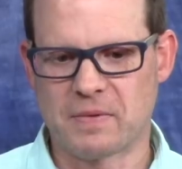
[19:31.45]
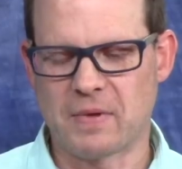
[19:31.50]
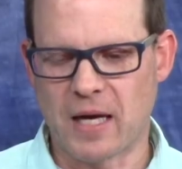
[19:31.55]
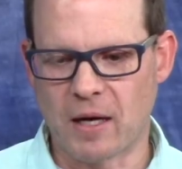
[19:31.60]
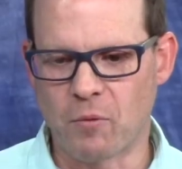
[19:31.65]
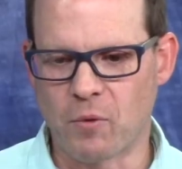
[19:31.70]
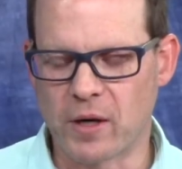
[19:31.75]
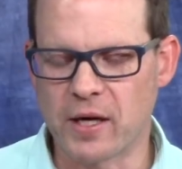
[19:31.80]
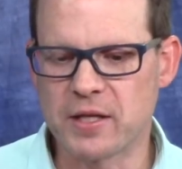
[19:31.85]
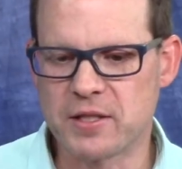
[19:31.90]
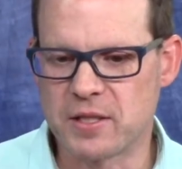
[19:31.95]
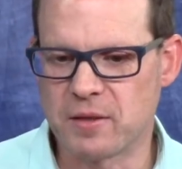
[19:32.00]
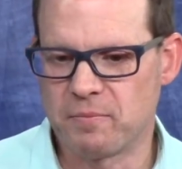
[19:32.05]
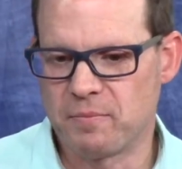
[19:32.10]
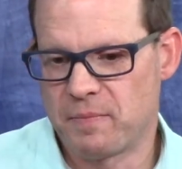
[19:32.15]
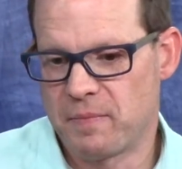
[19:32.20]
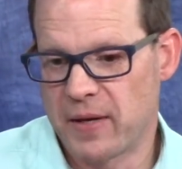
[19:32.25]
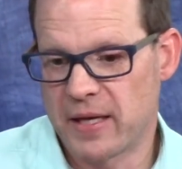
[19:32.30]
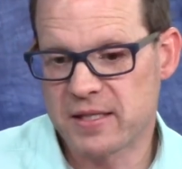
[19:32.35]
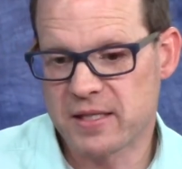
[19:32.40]
I wanted to
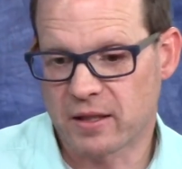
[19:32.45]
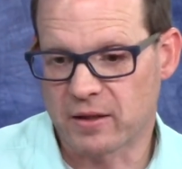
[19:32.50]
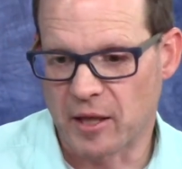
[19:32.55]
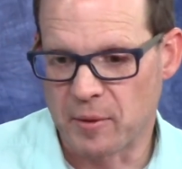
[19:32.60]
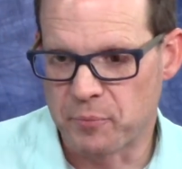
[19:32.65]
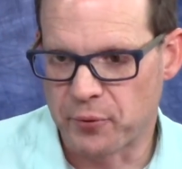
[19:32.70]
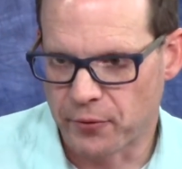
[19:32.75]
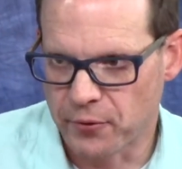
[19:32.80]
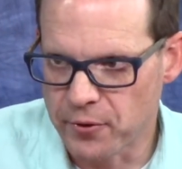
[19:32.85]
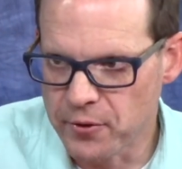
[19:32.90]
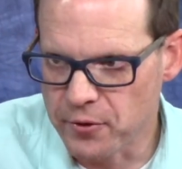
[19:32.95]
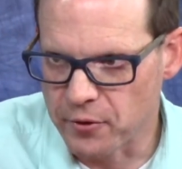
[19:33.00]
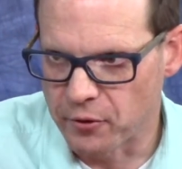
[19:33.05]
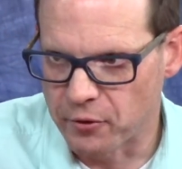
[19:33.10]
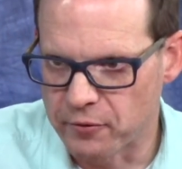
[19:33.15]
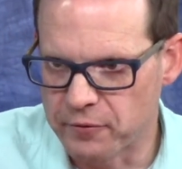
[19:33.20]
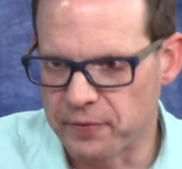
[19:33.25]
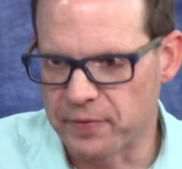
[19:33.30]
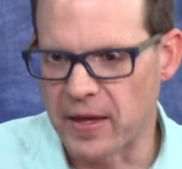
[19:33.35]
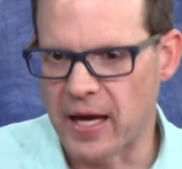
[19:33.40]
basically
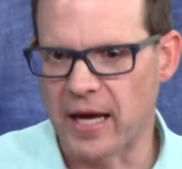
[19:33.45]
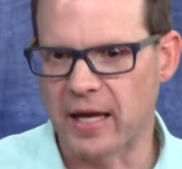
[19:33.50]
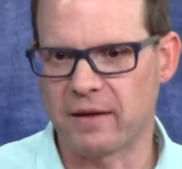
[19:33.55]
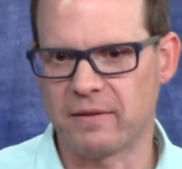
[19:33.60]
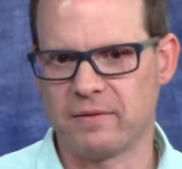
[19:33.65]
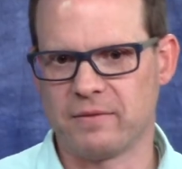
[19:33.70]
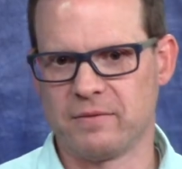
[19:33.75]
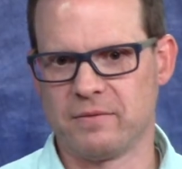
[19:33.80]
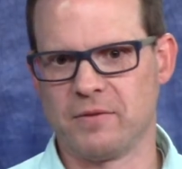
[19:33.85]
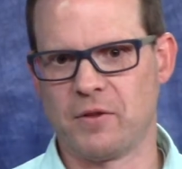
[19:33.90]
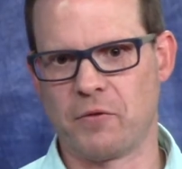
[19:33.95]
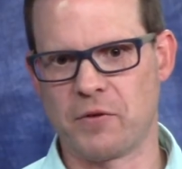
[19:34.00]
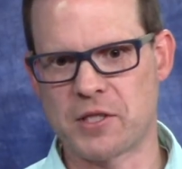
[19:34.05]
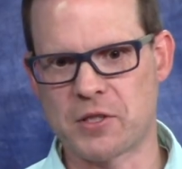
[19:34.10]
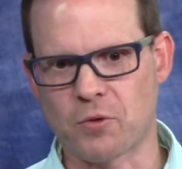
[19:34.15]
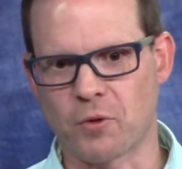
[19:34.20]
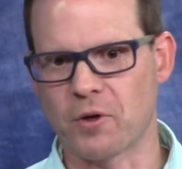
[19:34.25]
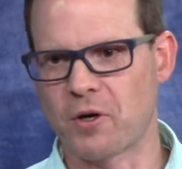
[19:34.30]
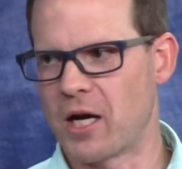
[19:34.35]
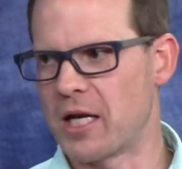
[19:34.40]
prove that the
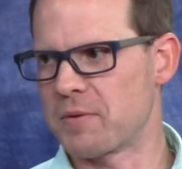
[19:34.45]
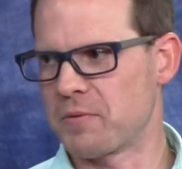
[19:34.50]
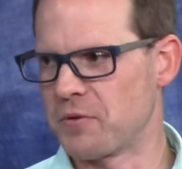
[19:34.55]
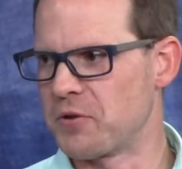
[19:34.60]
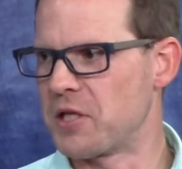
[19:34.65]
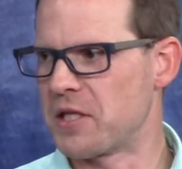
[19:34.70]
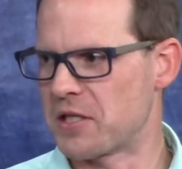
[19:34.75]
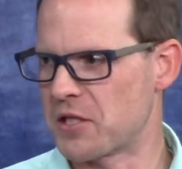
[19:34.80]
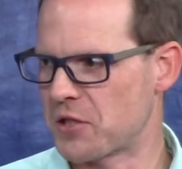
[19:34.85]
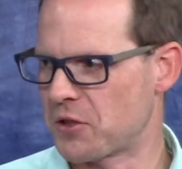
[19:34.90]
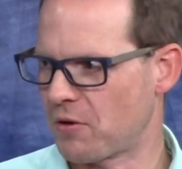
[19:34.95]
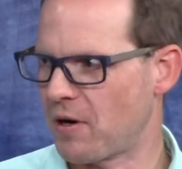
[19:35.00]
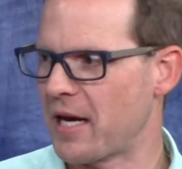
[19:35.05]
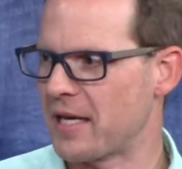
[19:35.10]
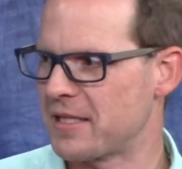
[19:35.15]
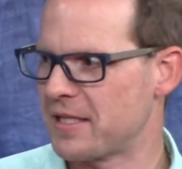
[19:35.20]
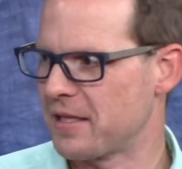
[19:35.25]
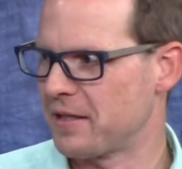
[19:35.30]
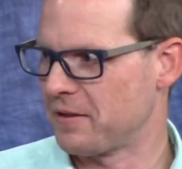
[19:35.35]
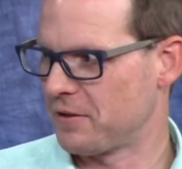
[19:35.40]
restored gospel of Jesus
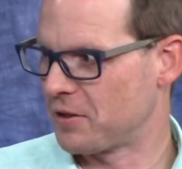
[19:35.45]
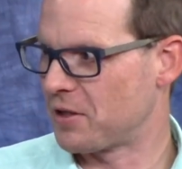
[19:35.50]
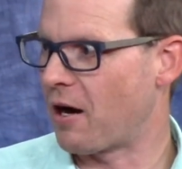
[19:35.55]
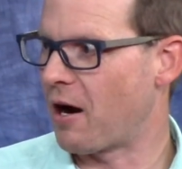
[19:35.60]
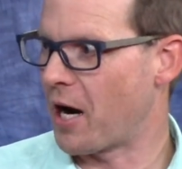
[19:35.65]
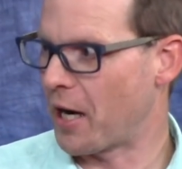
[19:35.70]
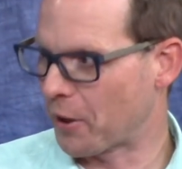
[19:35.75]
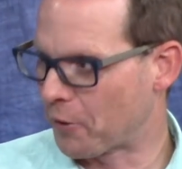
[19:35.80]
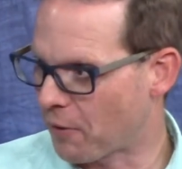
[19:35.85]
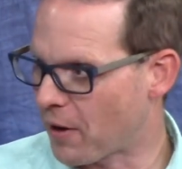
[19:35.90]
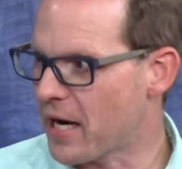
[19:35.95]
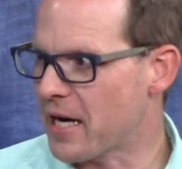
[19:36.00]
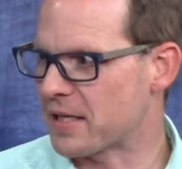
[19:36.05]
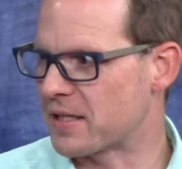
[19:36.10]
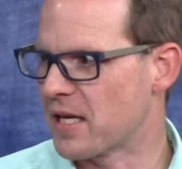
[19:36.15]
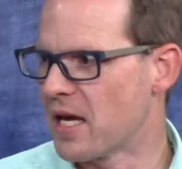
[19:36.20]
Christ taught grace.